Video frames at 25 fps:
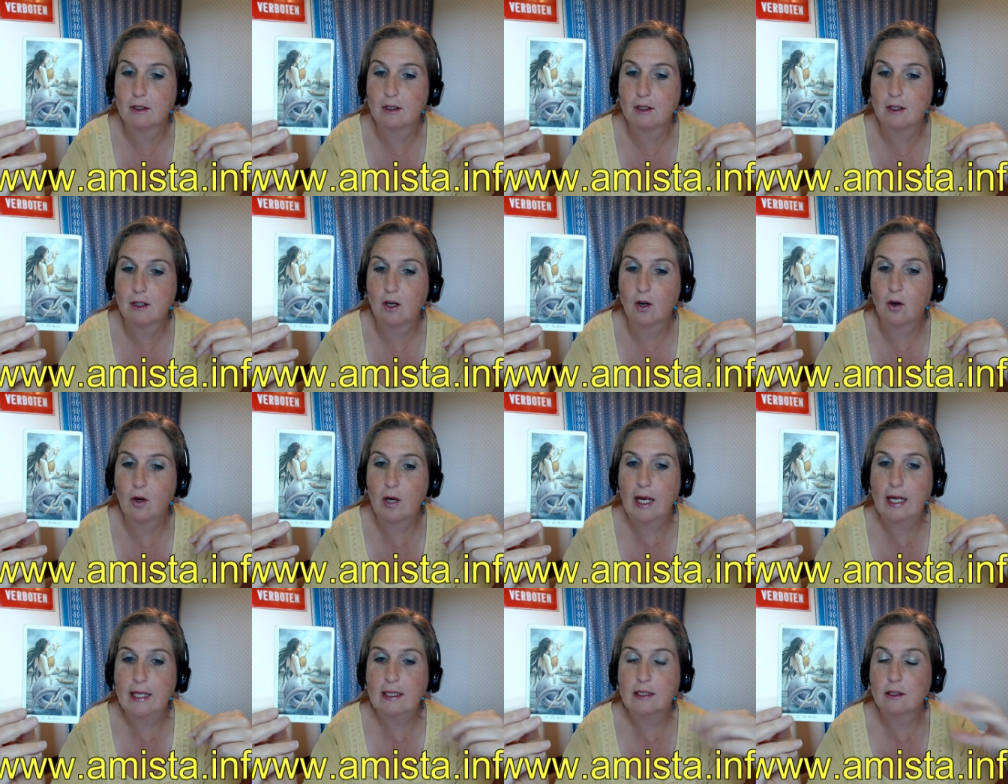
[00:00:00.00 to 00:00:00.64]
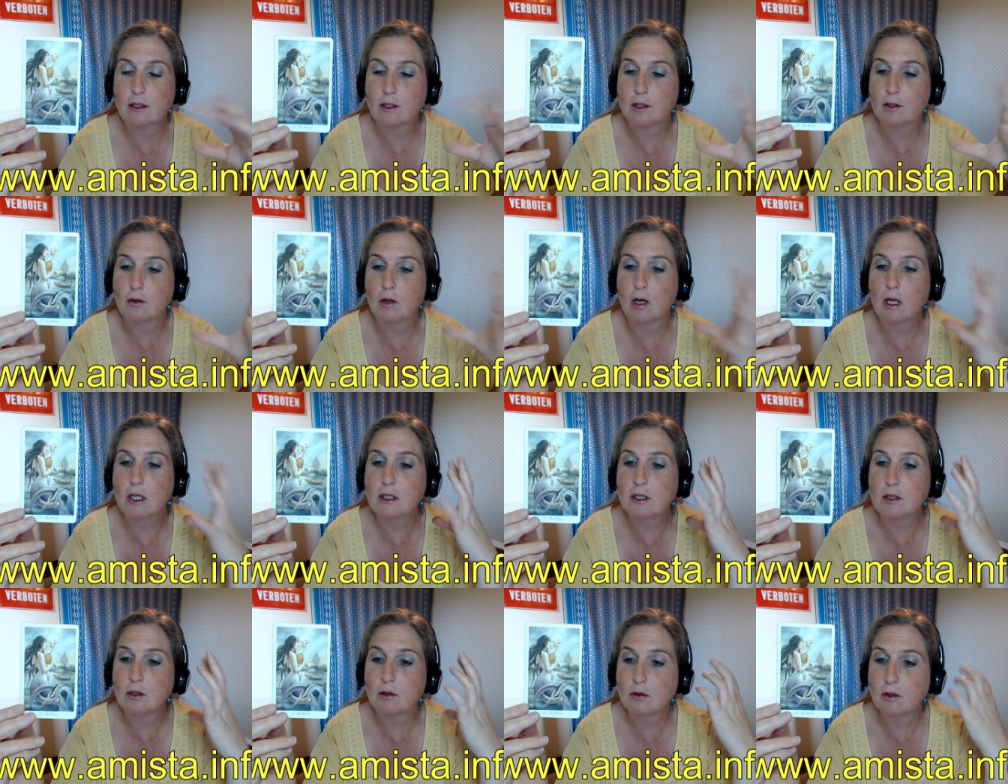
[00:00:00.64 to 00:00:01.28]
Okay, so you're
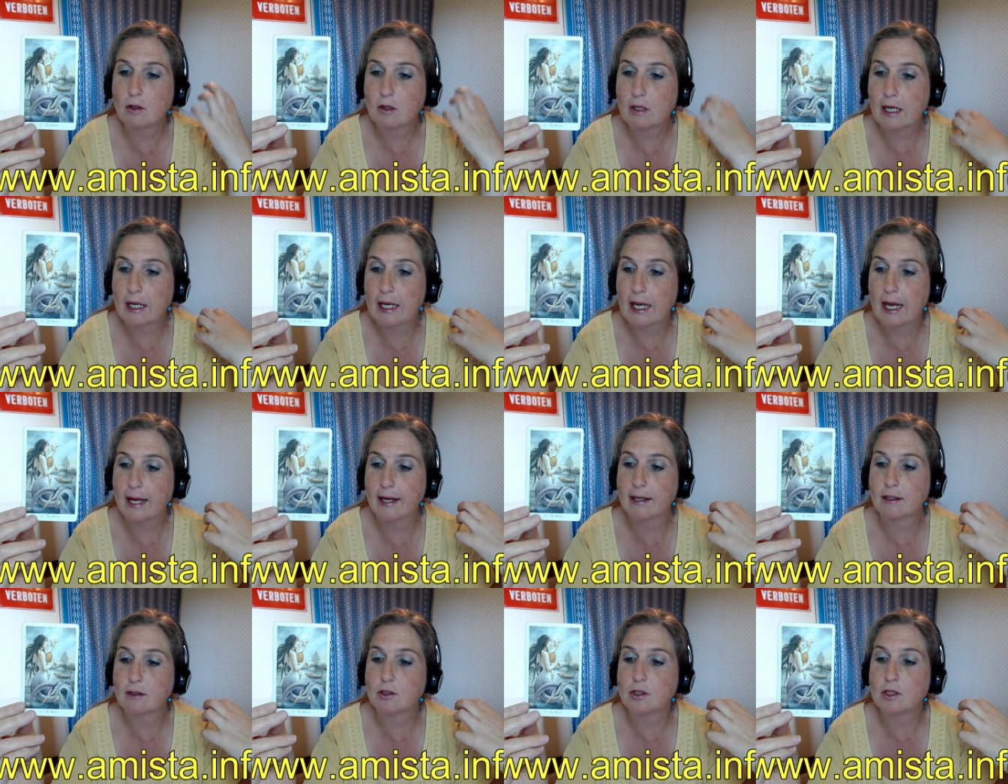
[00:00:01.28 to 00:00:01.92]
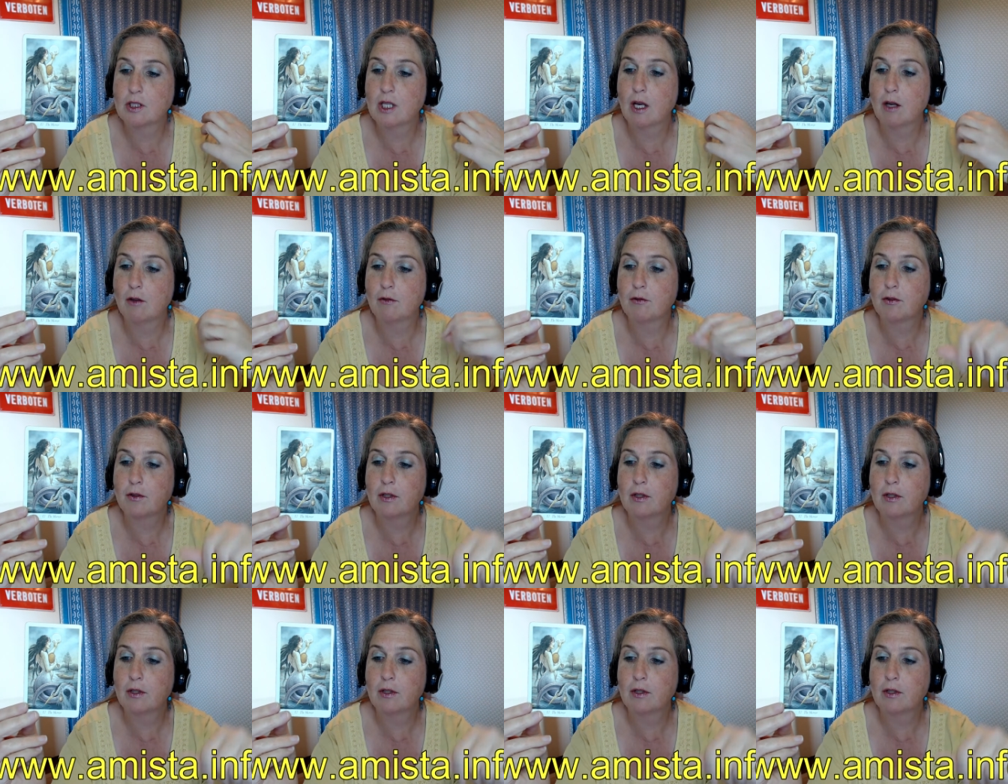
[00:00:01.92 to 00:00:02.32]
also looking at yourself.